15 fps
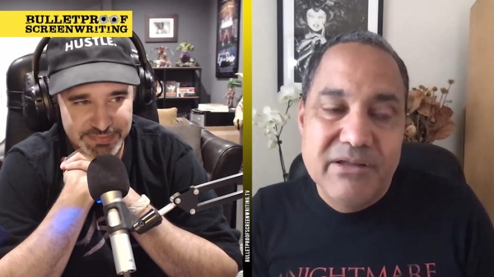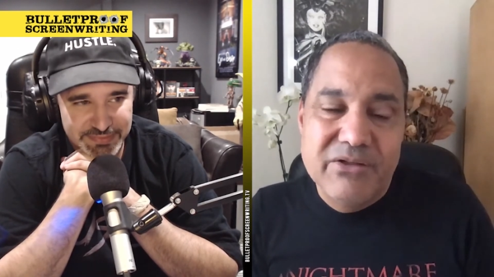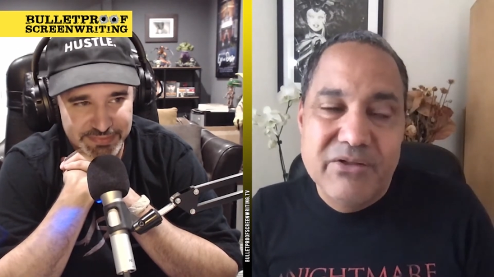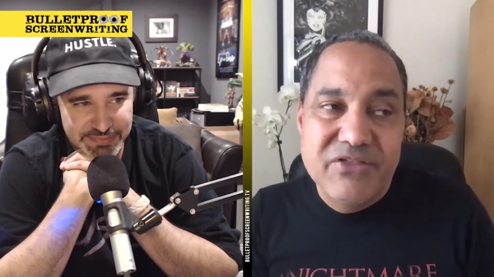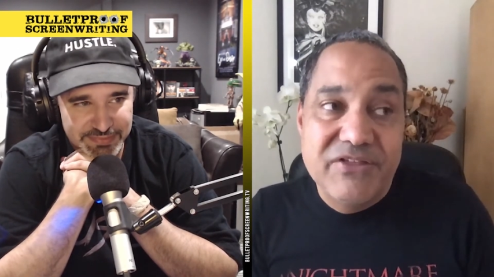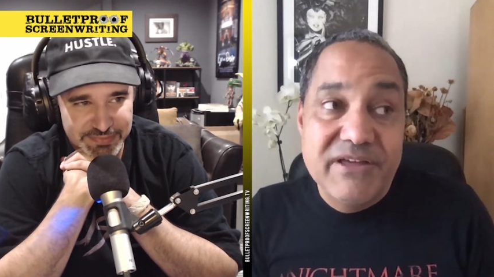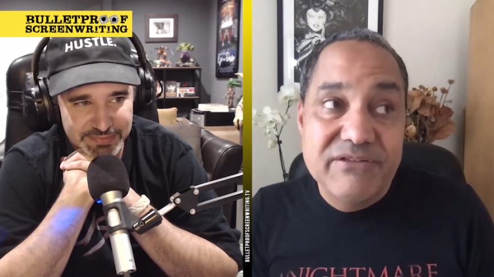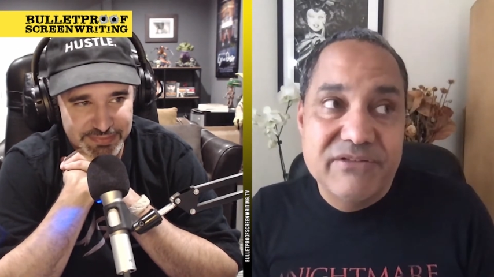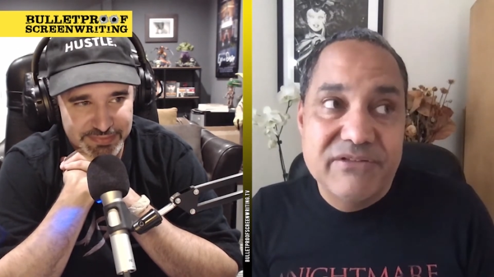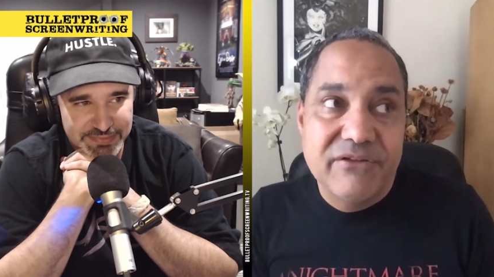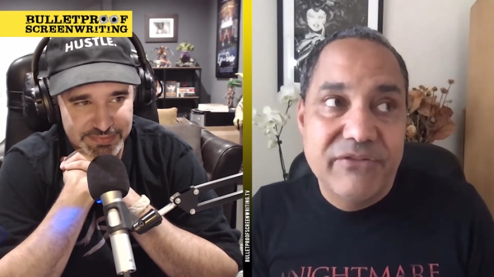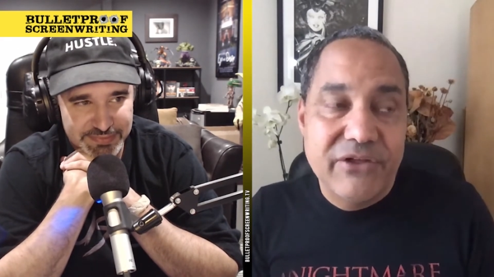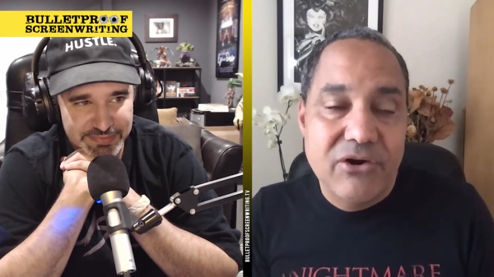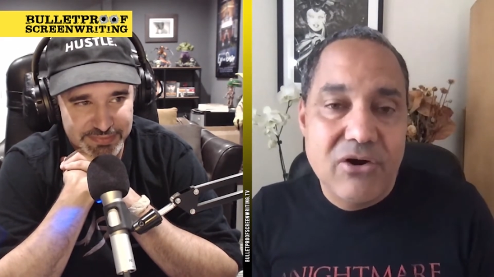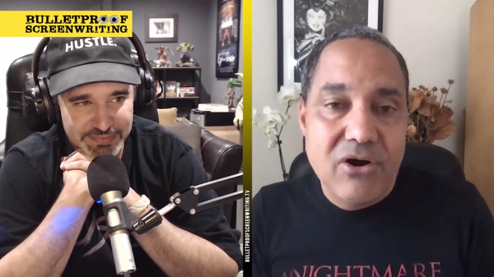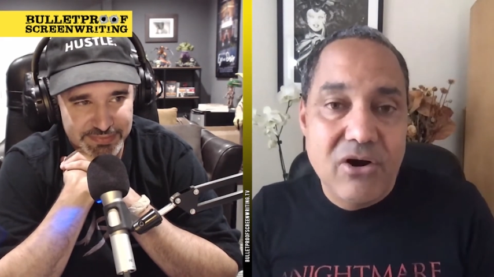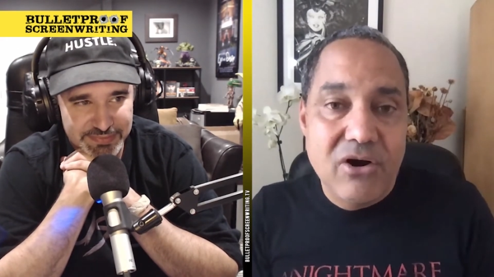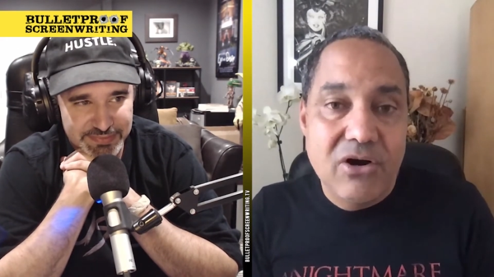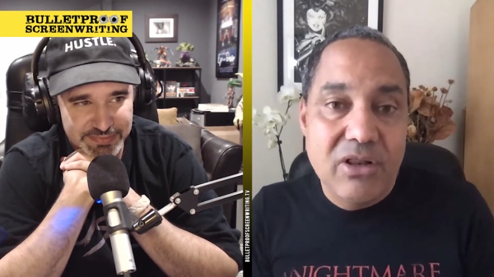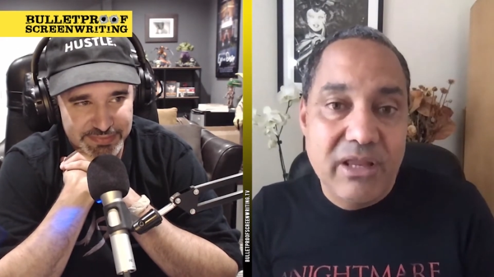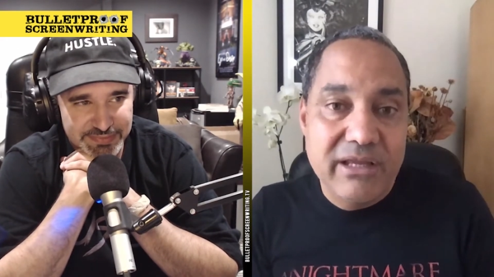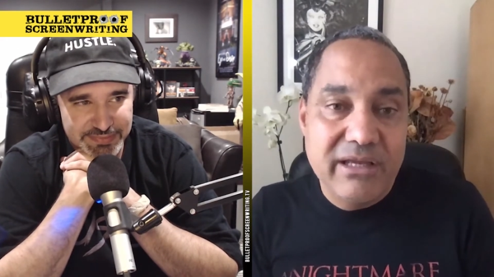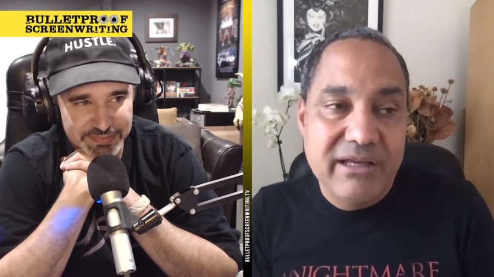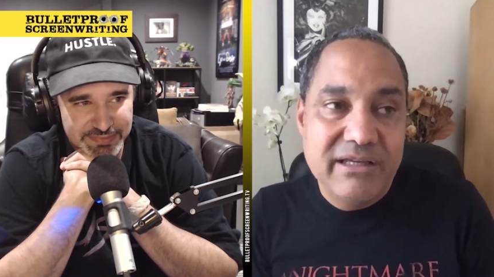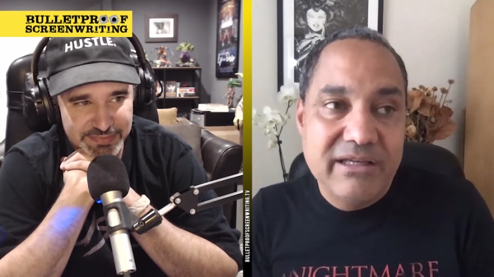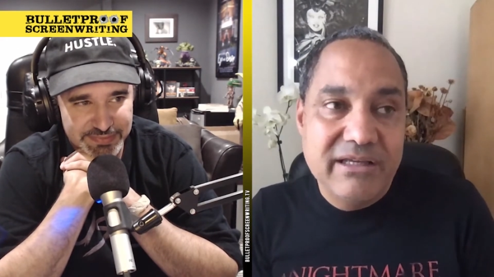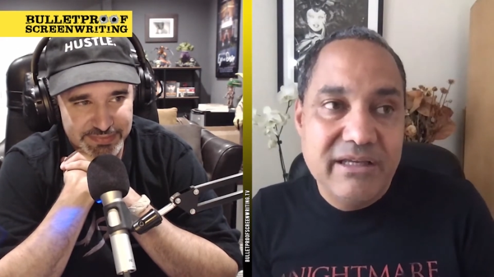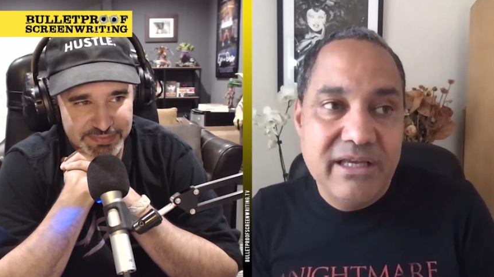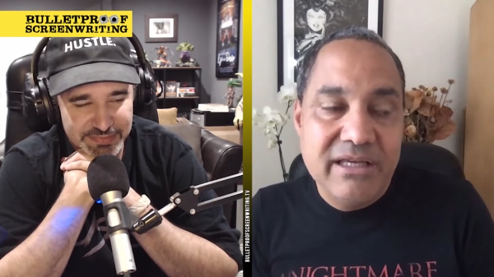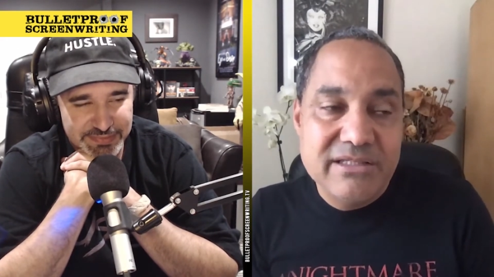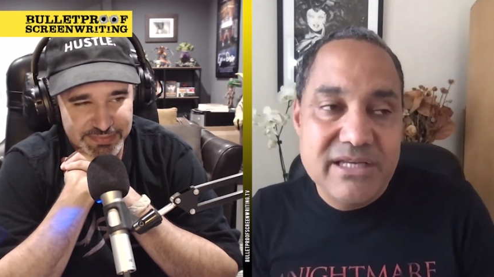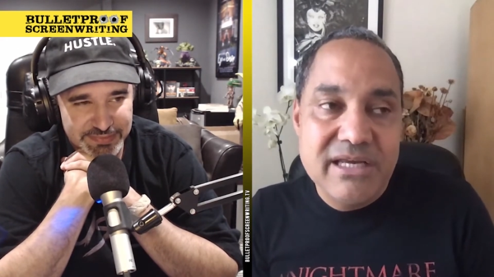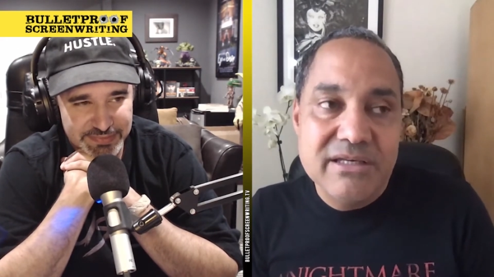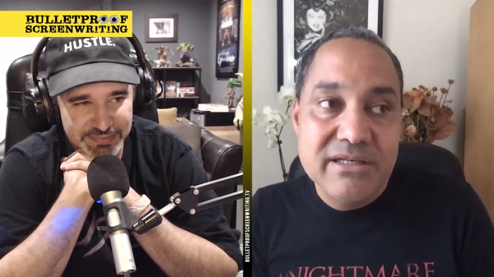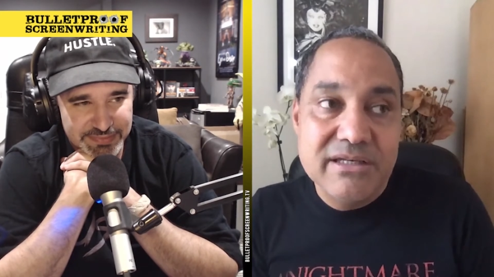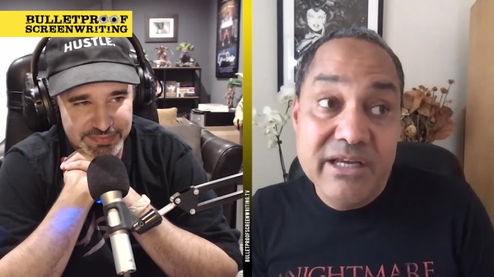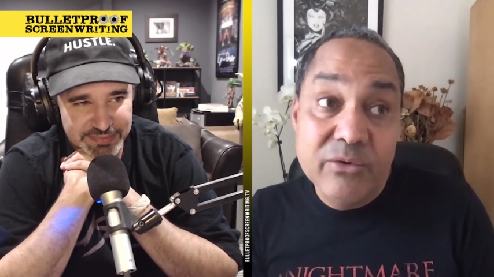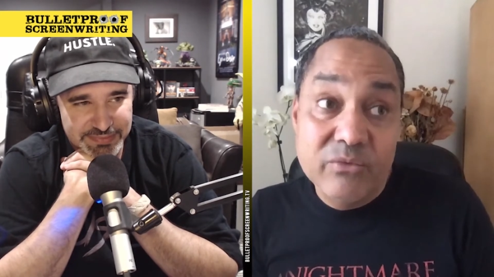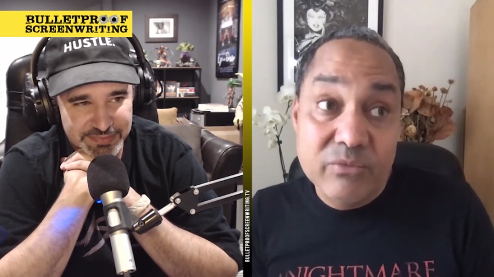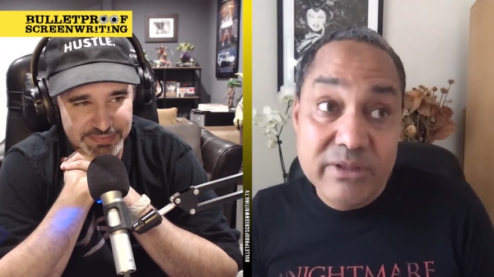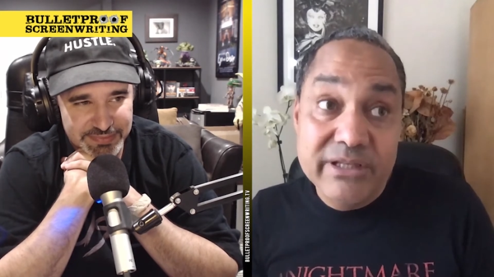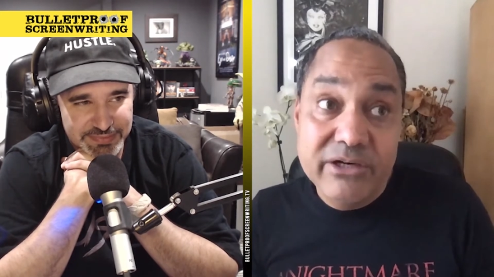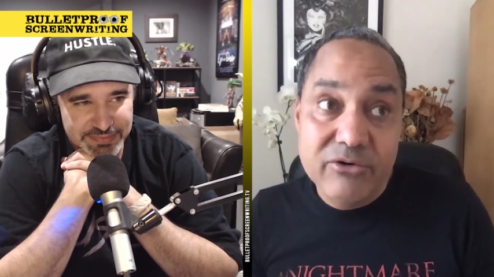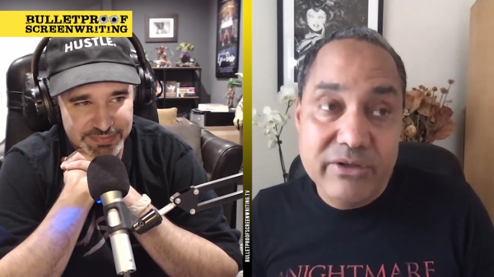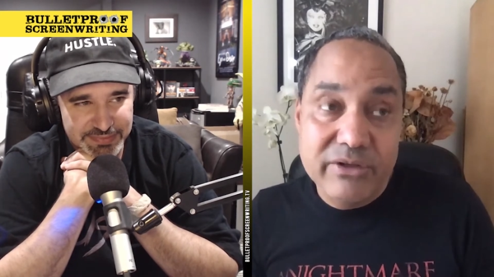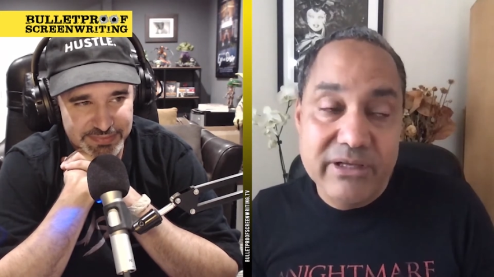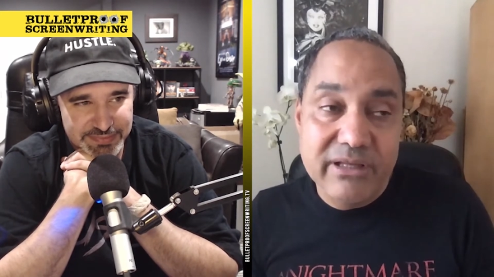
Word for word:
Speaker 1: think that there are, like it literally,